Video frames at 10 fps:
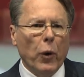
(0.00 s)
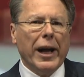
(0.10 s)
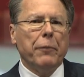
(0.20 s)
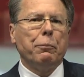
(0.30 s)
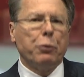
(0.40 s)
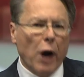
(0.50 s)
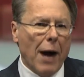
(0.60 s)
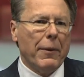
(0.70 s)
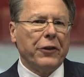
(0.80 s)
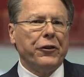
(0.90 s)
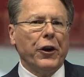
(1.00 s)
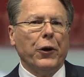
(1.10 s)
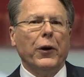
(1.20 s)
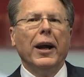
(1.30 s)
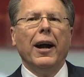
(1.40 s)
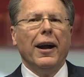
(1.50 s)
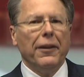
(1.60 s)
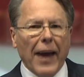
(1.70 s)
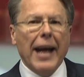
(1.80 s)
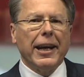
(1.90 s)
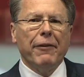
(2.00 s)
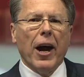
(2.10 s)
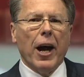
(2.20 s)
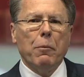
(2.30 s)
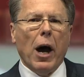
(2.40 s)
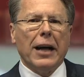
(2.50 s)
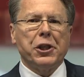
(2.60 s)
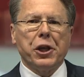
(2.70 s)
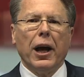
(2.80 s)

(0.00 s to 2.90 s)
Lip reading: we promise you. Thank you very much.